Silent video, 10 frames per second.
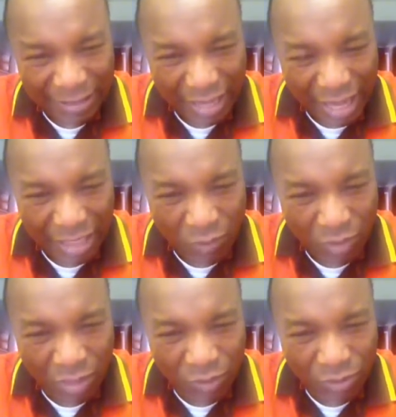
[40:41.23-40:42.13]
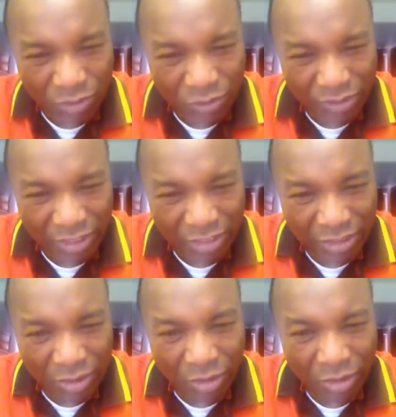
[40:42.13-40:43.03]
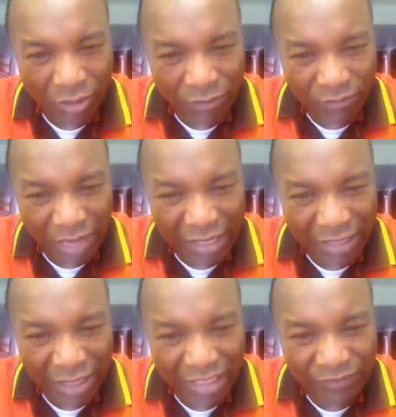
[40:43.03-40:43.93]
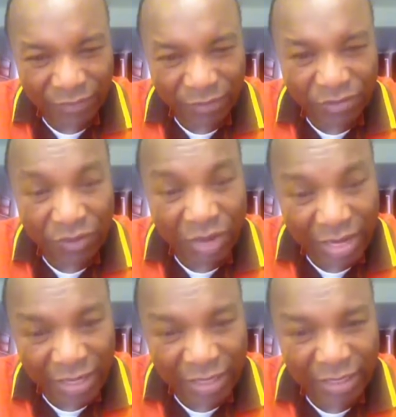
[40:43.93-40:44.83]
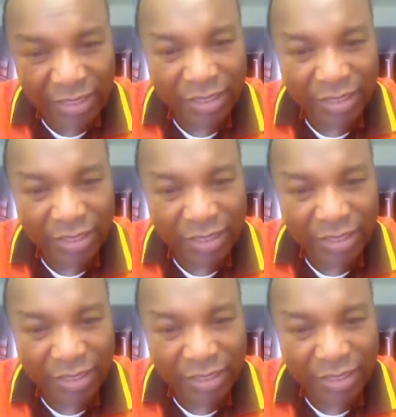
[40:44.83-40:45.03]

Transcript: Adewale Ojo says, God loves and cares for us already.